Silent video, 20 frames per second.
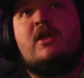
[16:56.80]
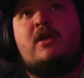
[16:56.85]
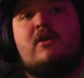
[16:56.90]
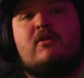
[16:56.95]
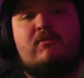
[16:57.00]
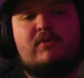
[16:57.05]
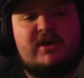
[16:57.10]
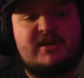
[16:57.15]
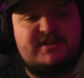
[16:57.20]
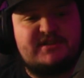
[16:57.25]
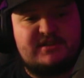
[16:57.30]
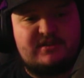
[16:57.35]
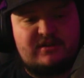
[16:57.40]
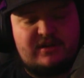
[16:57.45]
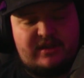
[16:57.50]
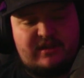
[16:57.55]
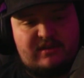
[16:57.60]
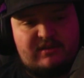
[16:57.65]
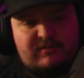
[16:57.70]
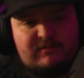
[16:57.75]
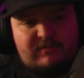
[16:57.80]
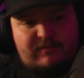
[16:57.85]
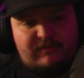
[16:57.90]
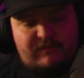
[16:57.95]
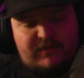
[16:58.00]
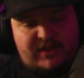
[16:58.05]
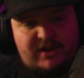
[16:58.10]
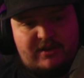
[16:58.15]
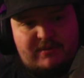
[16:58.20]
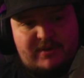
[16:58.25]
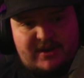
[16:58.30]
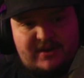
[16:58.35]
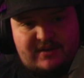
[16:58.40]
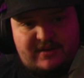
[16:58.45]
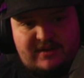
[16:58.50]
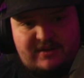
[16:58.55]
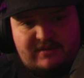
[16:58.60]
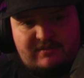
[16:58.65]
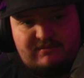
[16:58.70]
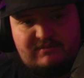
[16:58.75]
When I started video
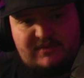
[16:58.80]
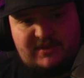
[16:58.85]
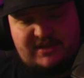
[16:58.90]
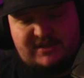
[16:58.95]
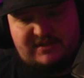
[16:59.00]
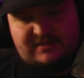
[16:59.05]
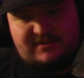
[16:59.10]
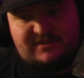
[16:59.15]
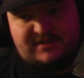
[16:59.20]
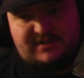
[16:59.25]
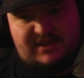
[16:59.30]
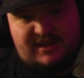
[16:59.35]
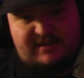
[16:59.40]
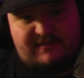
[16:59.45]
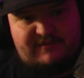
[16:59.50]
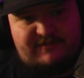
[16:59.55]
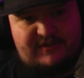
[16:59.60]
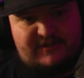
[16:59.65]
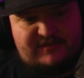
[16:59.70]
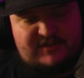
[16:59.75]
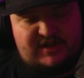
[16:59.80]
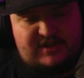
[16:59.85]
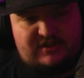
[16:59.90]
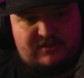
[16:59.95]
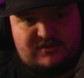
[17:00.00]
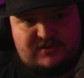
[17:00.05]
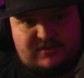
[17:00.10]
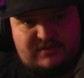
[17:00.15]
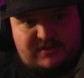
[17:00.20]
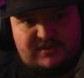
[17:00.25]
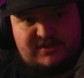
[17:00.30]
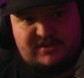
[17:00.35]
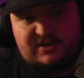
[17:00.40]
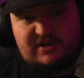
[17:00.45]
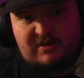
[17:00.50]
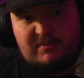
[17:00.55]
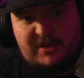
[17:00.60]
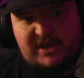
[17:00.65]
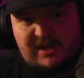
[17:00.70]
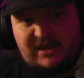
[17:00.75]
editing as like 15 years old,
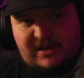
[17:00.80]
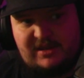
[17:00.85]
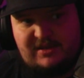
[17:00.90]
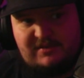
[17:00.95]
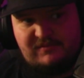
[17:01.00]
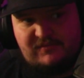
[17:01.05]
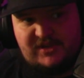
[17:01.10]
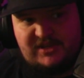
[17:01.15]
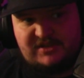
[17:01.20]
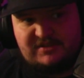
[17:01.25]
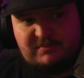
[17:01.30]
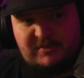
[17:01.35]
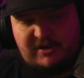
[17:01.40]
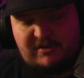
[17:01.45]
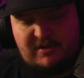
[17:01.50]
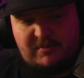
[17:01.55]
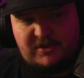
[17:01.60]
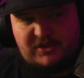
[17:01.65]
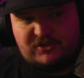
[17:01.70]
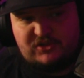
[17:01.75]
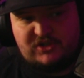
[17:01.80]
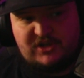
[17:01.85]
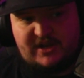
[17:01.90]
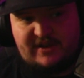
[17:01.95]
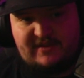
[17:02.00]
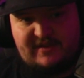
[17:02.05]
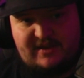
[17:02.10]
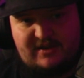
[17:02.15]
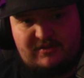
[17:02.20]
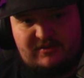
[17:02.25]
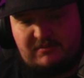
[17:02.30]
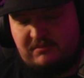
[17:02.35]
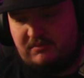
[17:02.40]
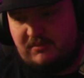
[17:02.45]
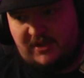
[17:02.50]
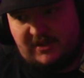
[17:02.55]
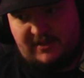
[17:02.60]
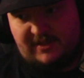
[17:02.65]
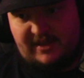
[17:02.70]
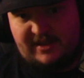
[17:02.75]
started making AMVs, my grandmother shot it down
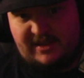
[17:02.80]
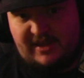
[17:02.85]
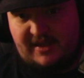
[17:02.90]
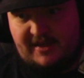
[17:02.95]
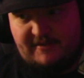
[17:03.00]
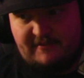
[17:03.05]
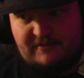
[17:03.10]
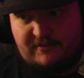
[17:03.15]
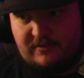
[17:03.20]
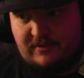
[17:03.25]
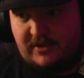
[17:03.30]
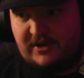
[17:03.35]
at like every